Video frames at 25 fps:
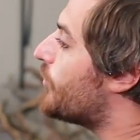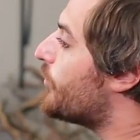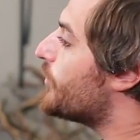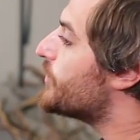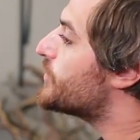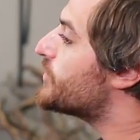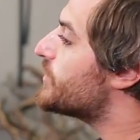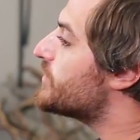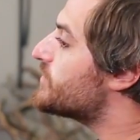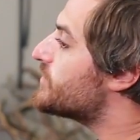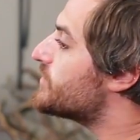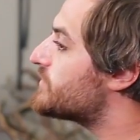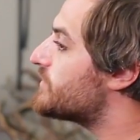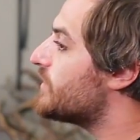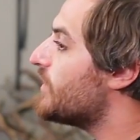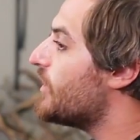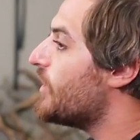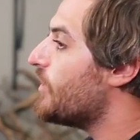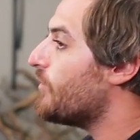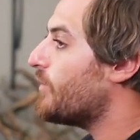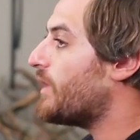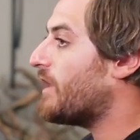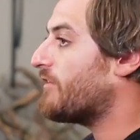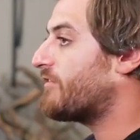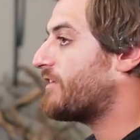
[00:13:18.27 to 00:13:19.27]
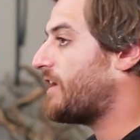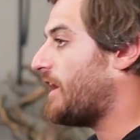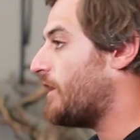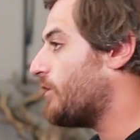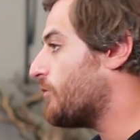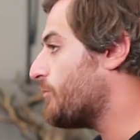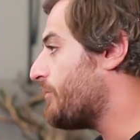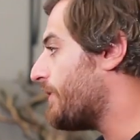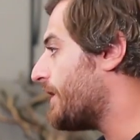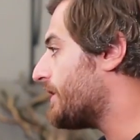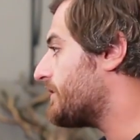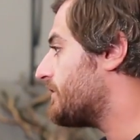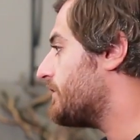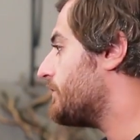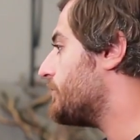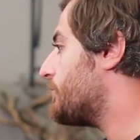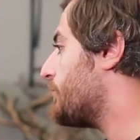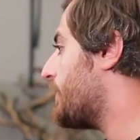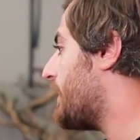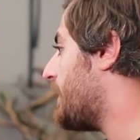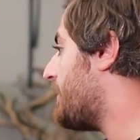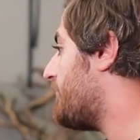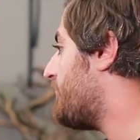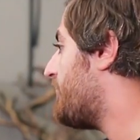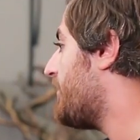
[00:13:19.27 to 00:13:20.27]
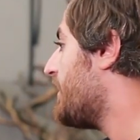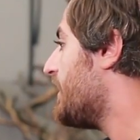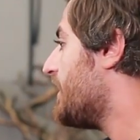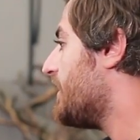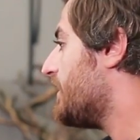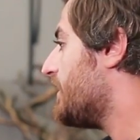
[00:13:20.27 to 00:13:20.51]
So we have chiropractors, we have